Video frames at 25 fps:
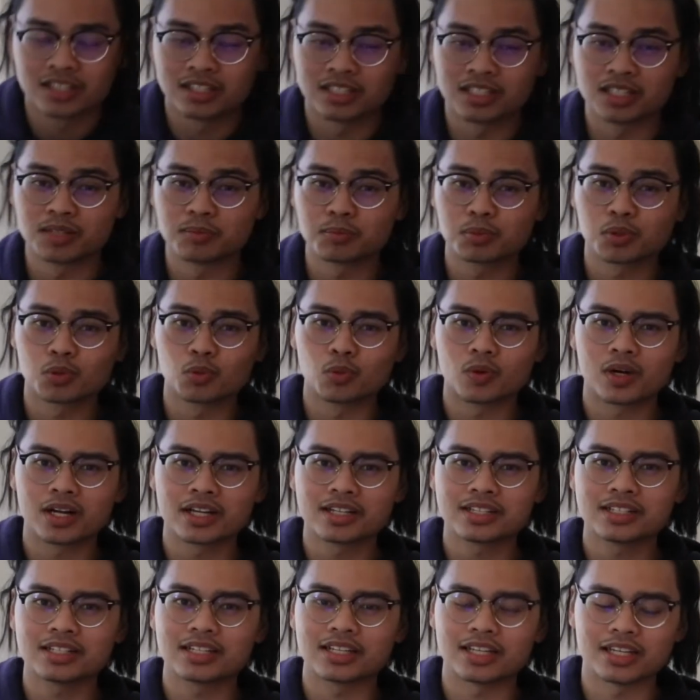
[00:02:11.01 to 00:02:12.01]
Number
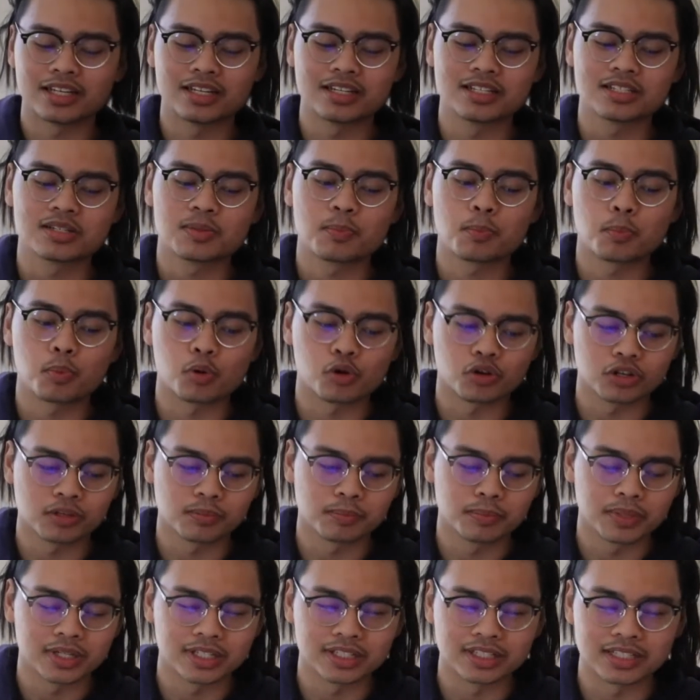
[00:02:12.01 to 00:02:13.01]
one is
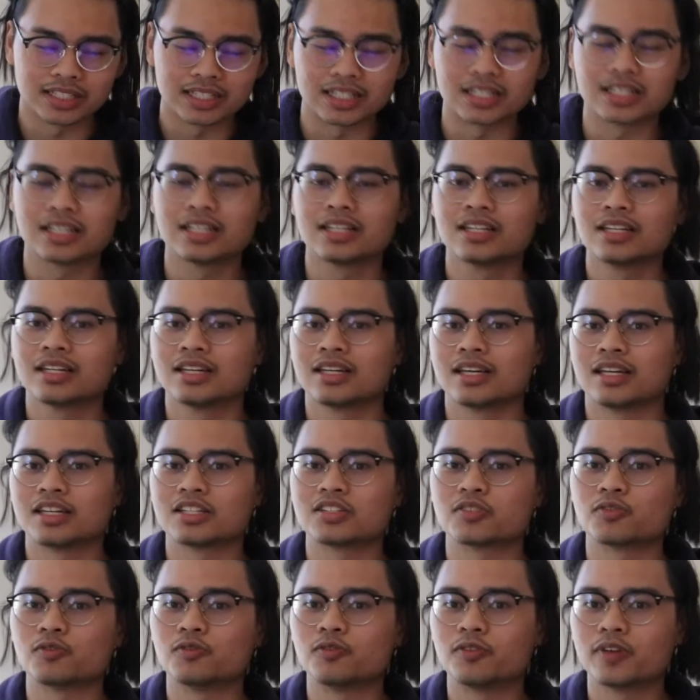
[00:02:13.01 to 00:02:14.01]
portability.
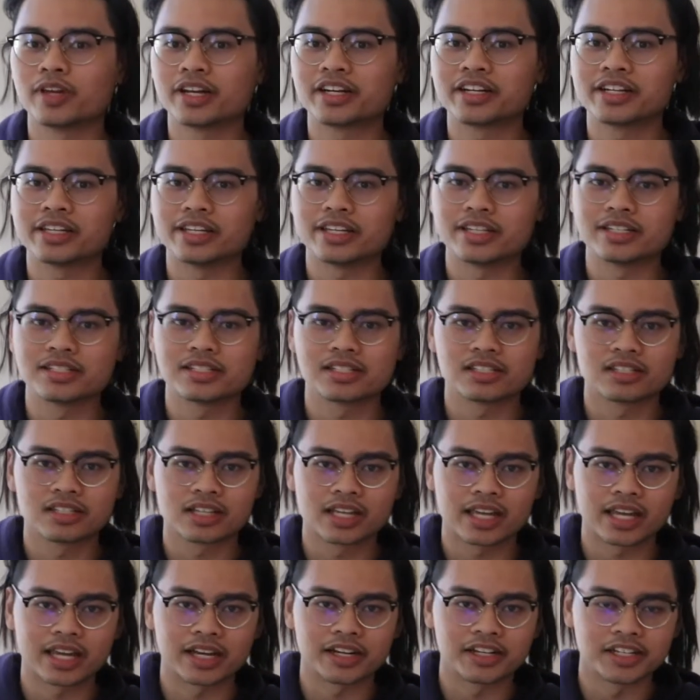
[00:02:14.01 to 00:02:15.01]
It's very easy to
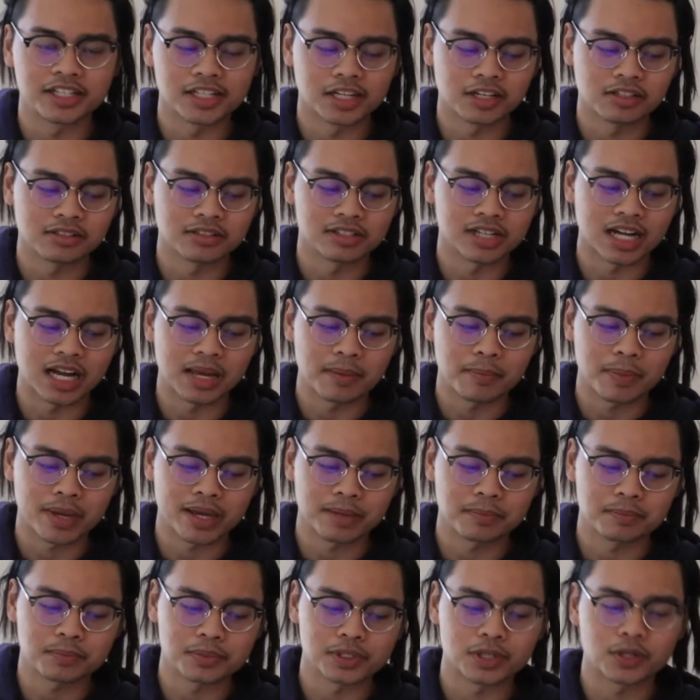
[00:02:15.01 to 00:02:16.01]
carry around your
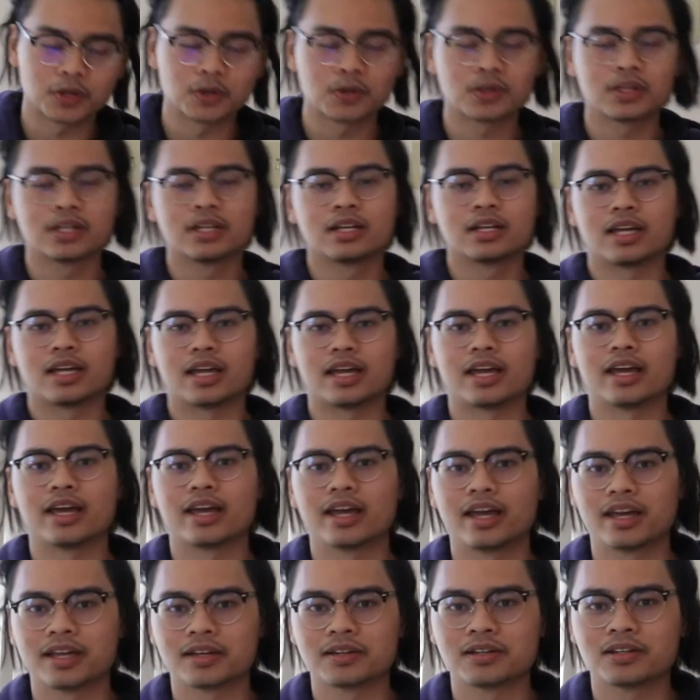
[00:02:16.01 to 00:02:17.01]
iPad Pro,
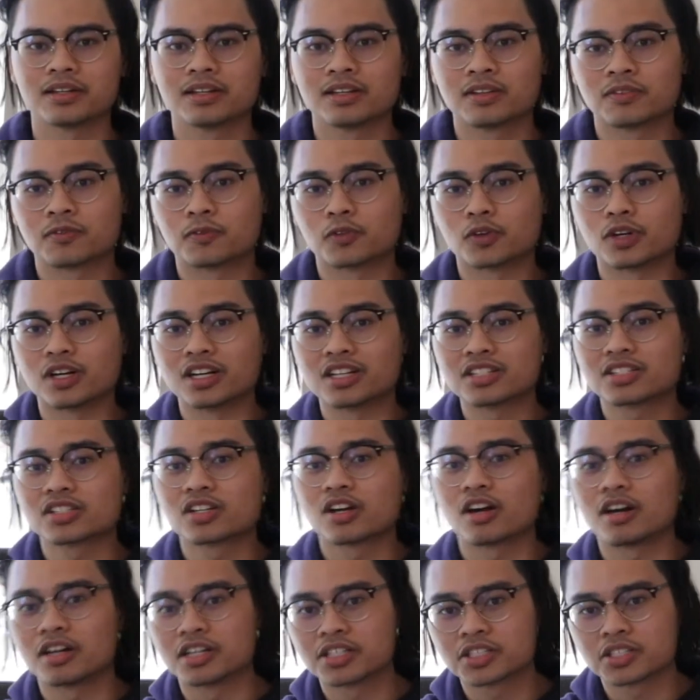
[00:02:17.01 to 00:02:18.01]
and for us
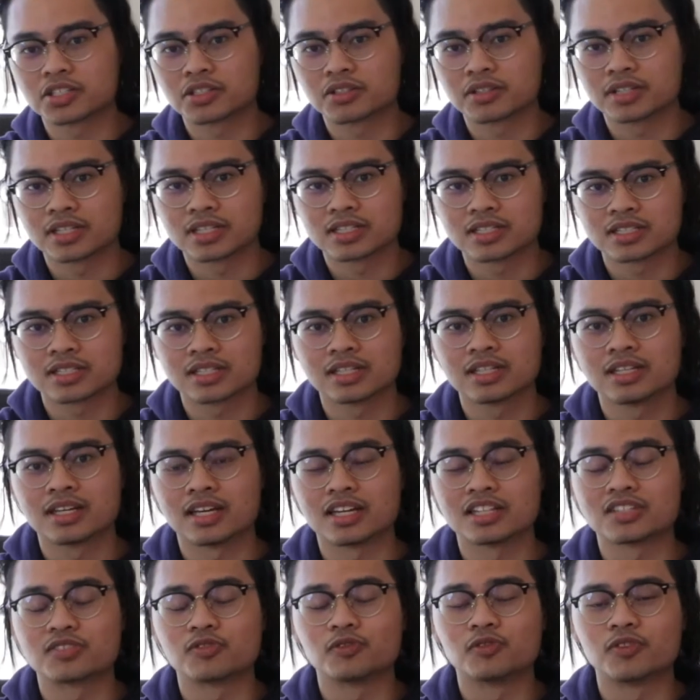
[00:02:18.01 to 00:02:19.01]
college students,
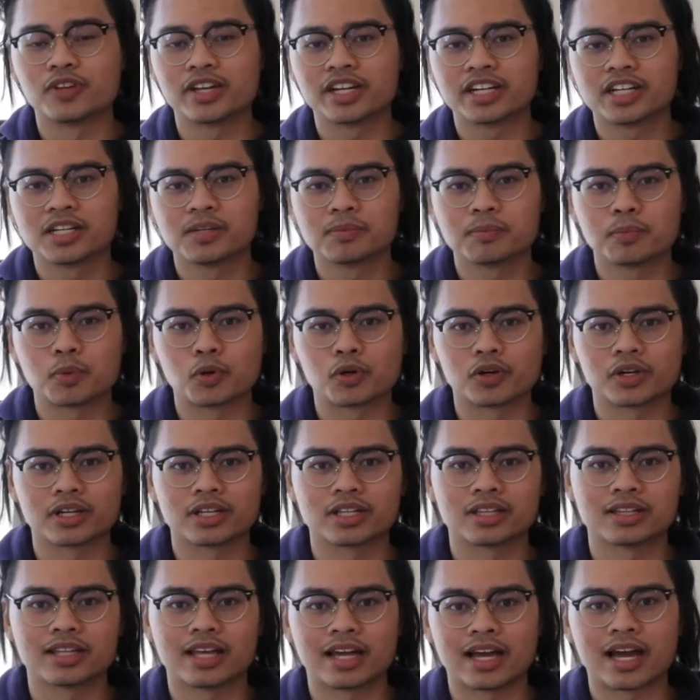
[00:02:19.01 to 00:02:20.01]
it's very
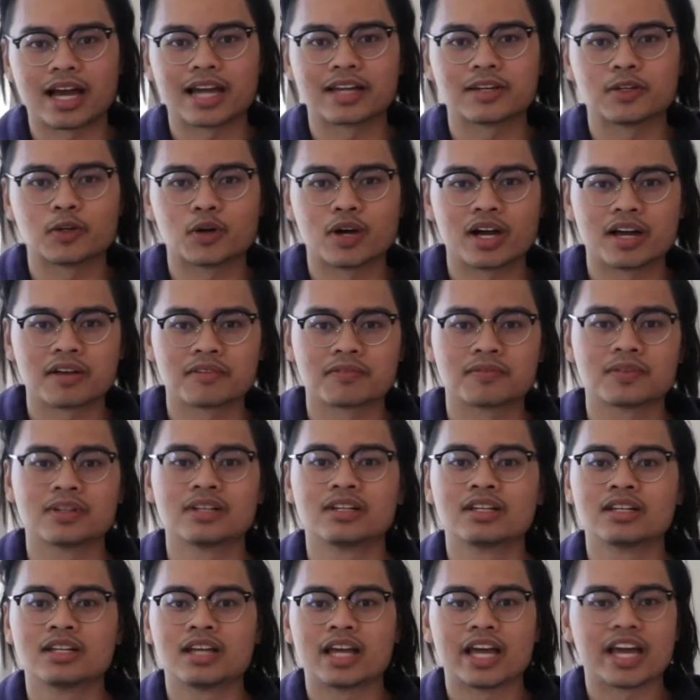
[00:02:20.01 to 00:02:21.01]
important that I don't have
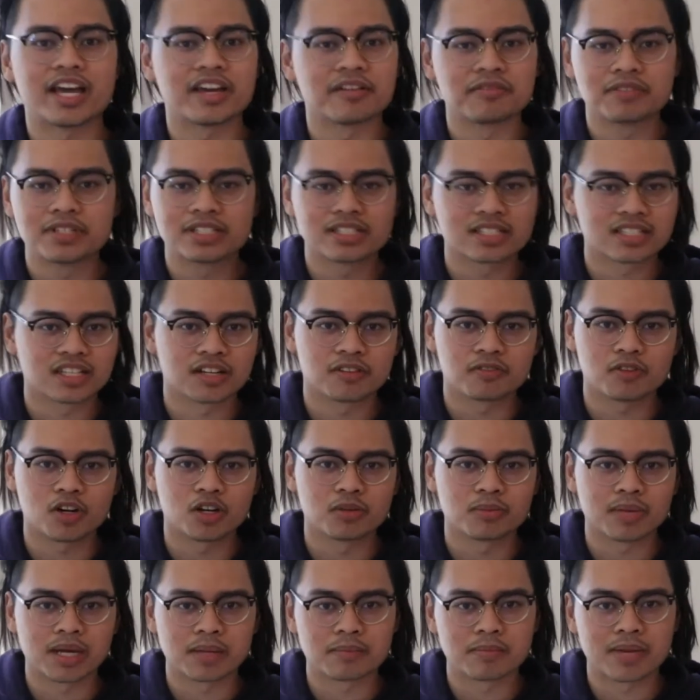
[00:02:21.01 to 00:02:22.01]
heavy stuff
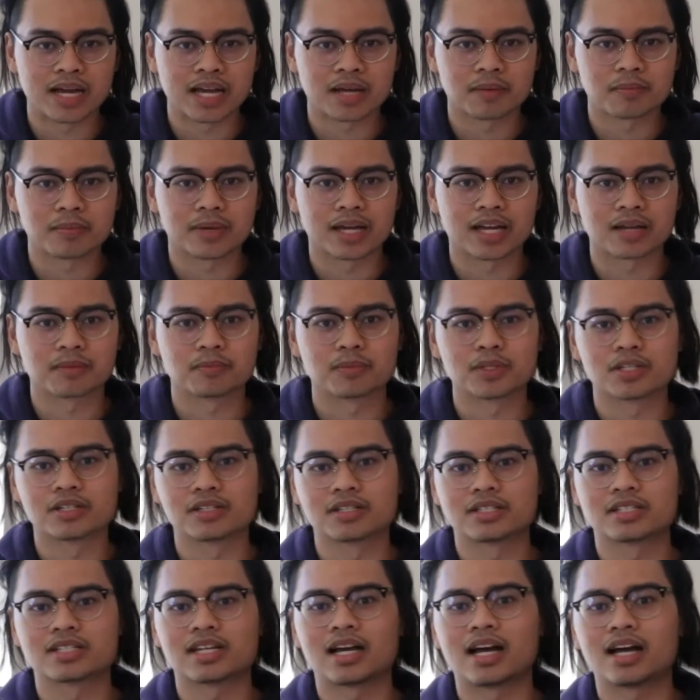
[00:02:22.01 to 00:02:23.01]
on my backpack
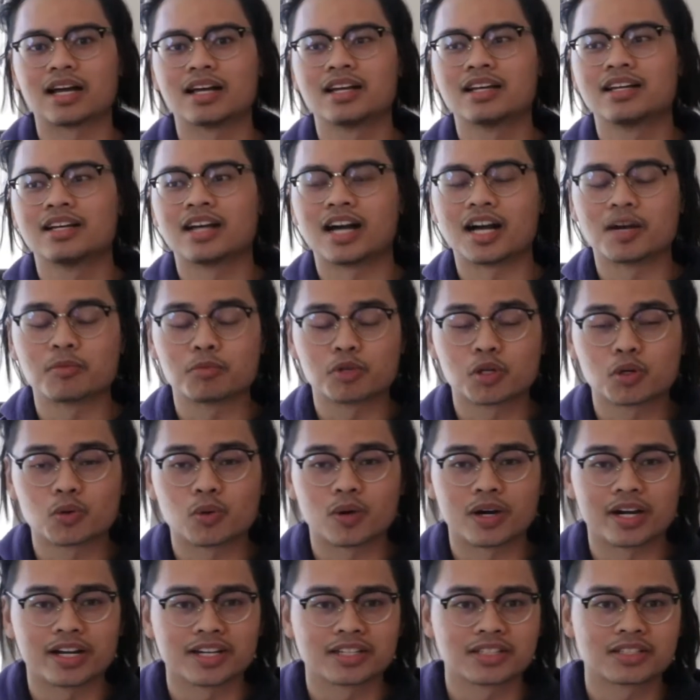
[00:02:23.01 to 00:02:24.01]
because I'm
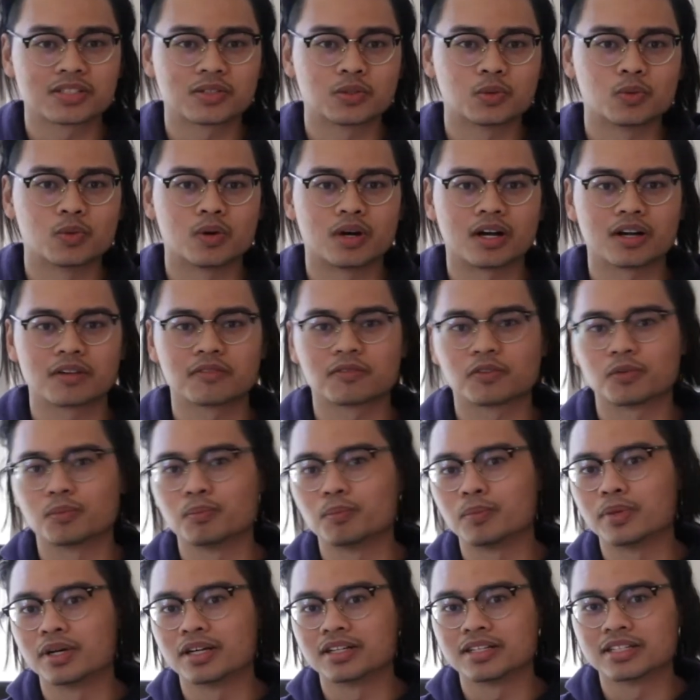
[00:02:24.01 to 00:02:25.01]
required to walk from
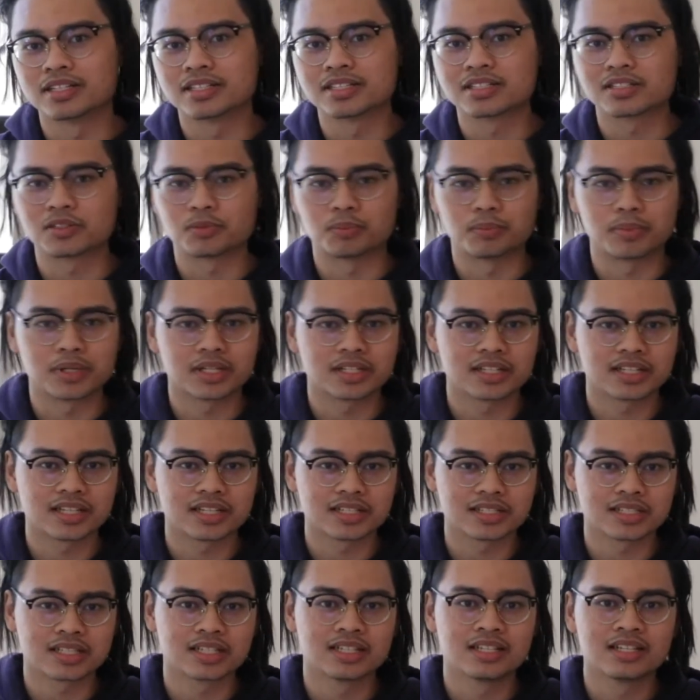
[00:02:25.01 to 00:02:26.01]
buildings to
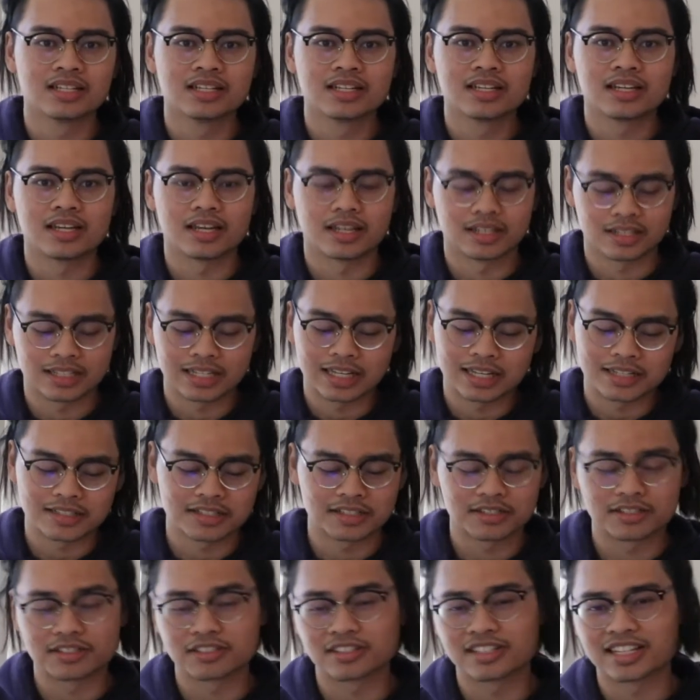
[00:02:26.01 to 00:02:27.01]
buildings and
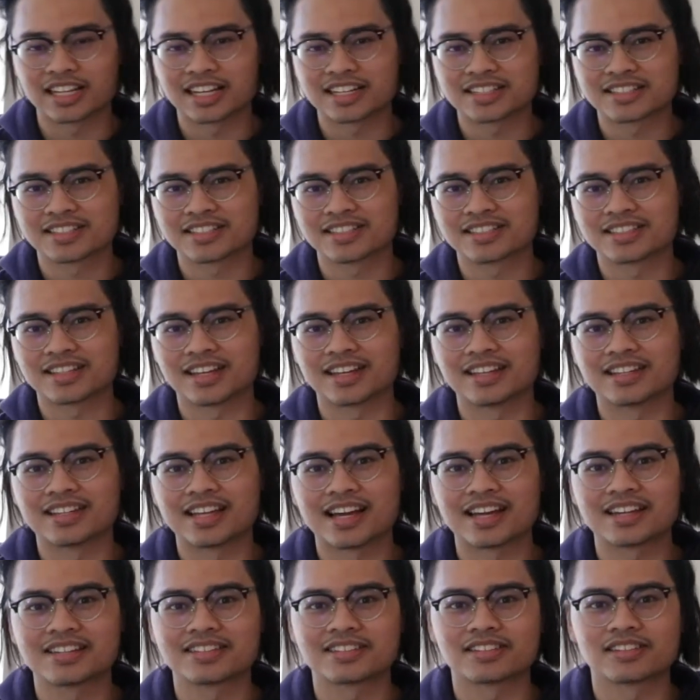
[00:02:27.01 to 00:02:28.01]
classes to classes, and
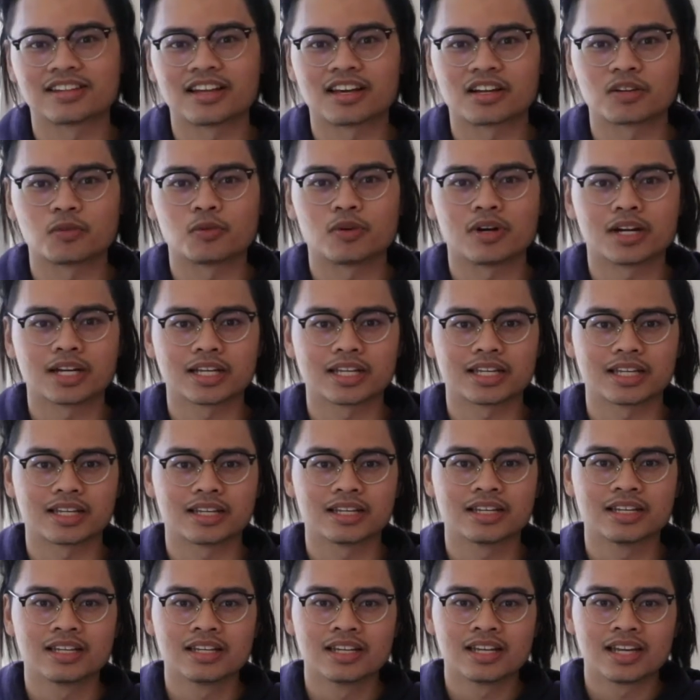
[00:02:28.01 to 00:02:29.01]
that is a lot of walking.
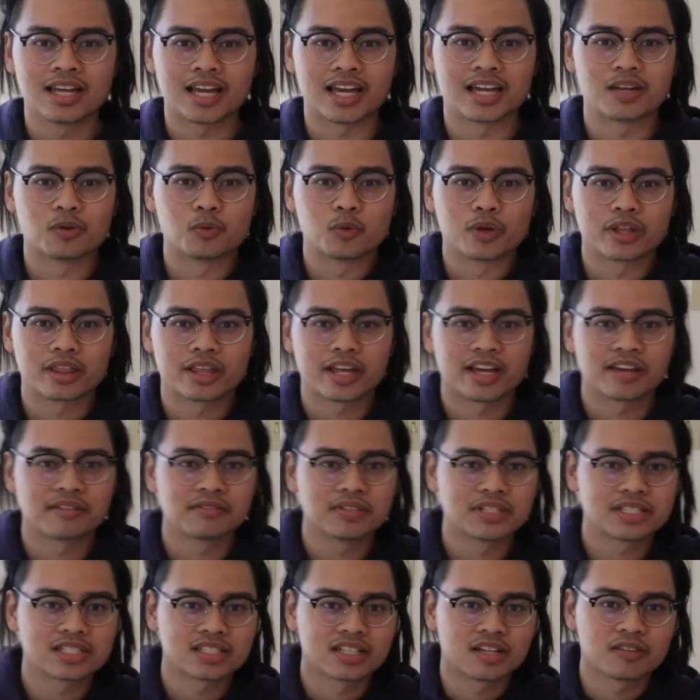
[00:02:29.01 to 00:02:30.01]
And with
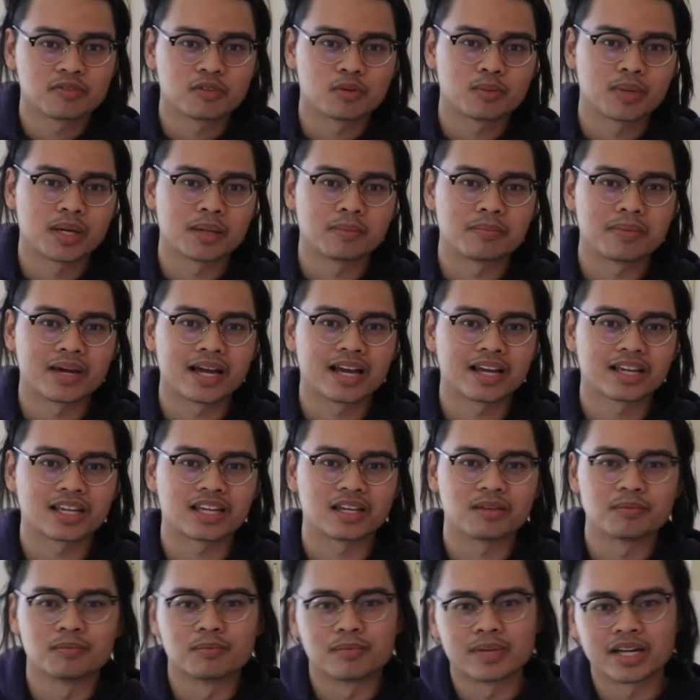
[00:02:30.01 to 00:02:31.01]
heavy stuff on my back,
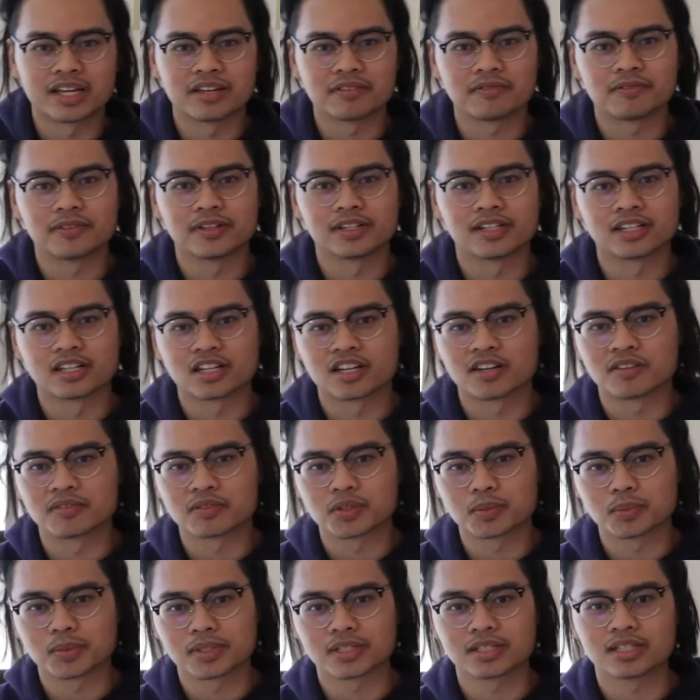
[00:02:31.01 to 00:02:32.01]
it might feel
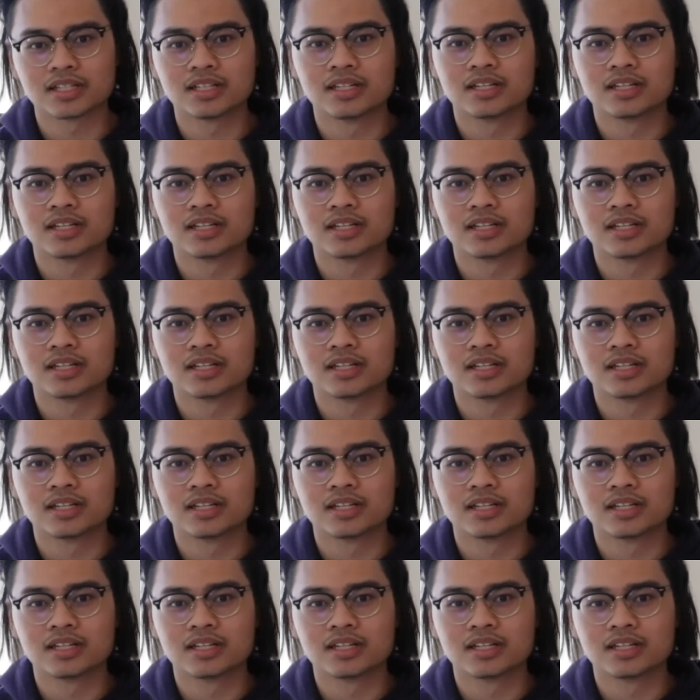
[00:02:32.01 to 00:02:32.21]
uncomfortable.